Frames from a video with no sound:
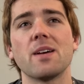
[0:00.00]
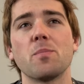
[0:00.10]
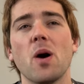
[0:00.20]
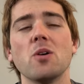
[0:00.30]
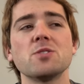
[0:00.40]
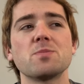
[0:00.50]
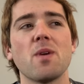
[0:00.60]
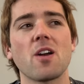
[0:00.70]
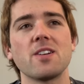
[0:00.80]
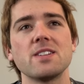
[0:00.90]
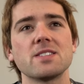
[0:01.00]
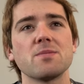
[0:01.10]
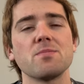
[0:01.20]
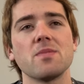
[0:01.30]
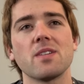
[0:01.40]

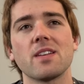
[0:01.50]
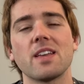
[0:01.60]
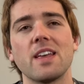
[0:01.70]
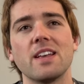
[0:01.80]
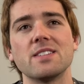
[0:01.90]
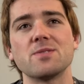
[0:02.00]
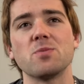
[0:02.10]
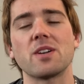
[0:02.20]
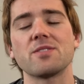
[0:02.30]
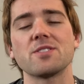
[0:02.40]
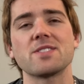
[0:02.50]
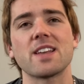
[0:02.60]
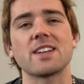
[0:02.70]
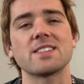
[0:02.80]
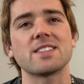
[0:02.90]
postmodernism is one of those
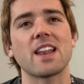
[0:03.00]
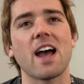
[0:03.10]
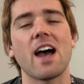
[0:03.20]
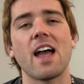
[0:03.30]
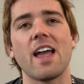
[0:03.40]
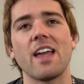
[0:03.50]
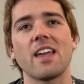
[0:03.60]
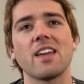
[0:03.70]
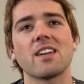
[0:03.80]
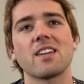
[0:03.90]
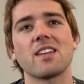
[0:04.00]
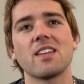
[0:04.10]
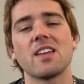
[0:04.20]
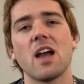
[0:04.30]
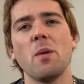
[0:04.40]
things that I'm
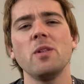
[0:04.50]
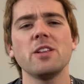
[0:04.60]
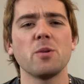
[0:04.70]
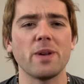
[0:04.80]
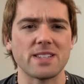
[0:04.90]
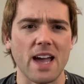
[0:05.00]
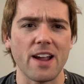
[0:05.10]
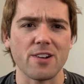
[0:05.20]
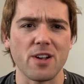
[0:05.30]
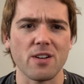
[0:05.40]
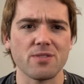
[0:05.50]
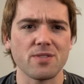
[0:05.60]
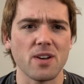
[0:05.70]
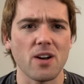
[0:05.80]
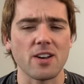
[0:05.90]
a little bit tired of,
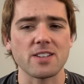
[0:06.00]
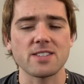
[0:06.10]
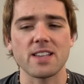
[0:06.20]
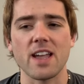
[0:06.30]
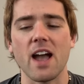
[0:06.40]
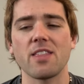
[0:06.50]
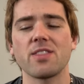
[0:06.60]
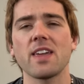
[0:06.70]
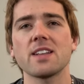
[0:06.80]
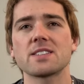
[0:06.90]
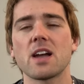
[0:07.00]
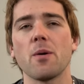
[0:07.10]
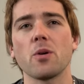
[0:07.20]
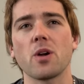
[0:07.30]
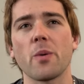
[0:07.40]
honestly. I think it's
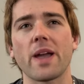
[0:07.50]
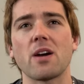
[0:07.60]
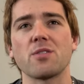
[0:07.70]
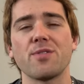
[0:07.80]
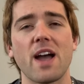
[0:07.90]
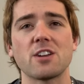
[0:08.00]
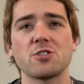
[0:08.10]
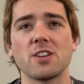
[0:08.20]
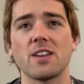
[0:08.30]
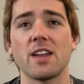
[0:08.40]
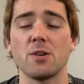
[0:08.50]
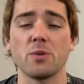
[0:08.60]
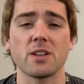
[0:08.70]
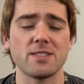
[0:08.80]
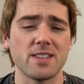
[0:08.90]
going out of fashion, and it will
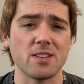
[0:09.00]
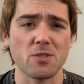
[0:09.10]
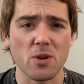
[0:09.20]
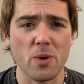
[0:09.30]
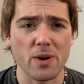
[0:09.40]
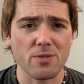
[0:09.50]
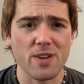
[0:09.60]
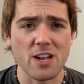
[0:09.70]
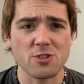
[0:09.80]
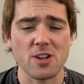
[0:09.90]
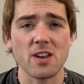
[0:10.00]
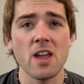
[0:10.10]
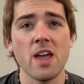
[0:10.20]
continue to go out of fashion.